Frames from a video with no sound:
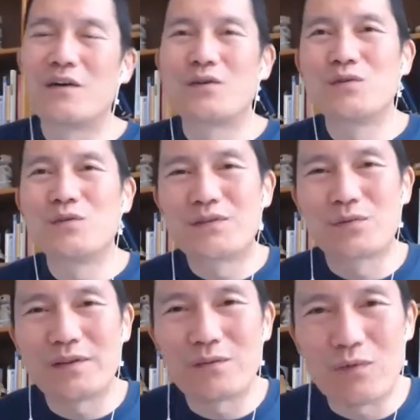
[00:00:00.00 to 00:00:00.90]
who is
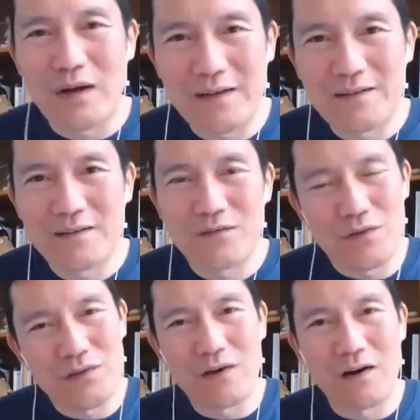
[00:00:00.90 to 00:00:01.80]
really right for
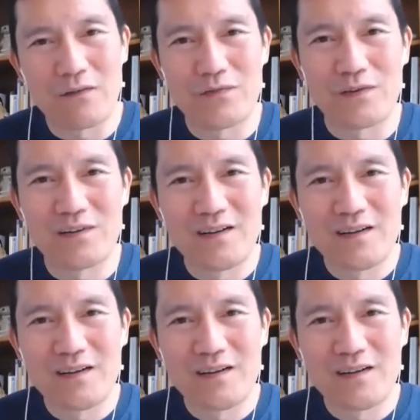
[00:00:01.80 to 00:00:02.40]
this offer